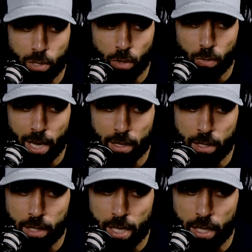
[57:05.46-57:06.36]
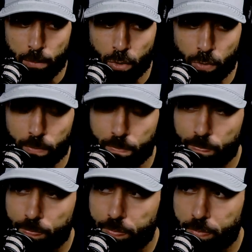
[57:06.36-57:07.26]
guys these days, like, bro,
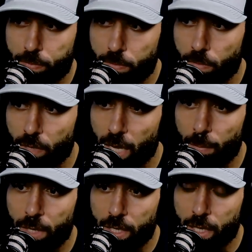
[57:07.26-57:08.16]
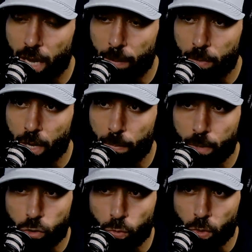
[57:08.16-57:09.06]
how
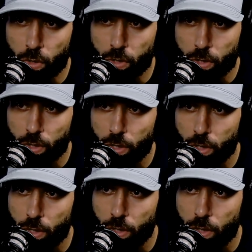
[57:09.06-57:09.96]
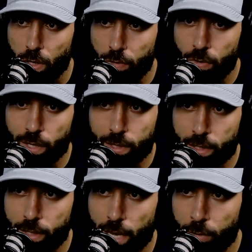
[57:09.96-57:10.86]
much you work? And they're like
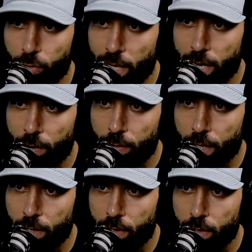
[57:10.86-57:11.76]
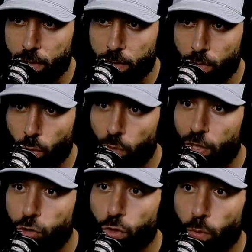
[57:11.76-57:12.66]
6 hours, 8 hour days. Or
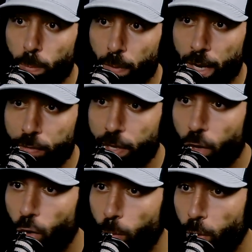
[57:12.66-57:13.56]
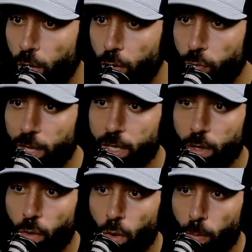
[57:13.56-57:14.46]
they show up late, they go home early, or they
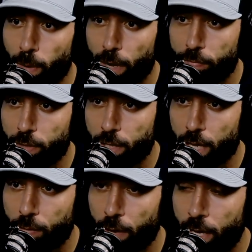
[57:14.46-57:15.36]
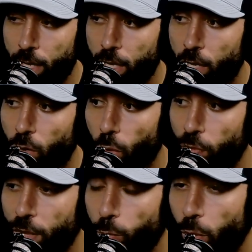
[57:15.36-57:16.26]
go home half of the day, right? Or
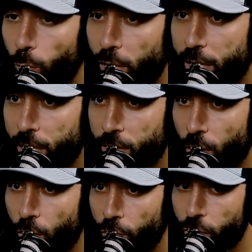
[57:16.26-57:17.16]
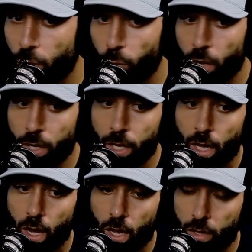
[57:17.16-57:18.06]
they want weekends off, or they want
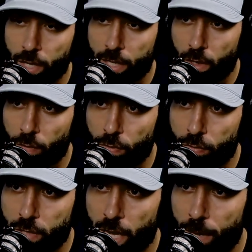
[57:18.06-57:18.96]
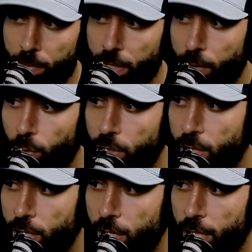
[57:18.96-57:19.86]
holidays off every time, and they want
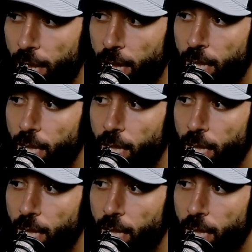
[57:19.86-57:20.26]
this and that.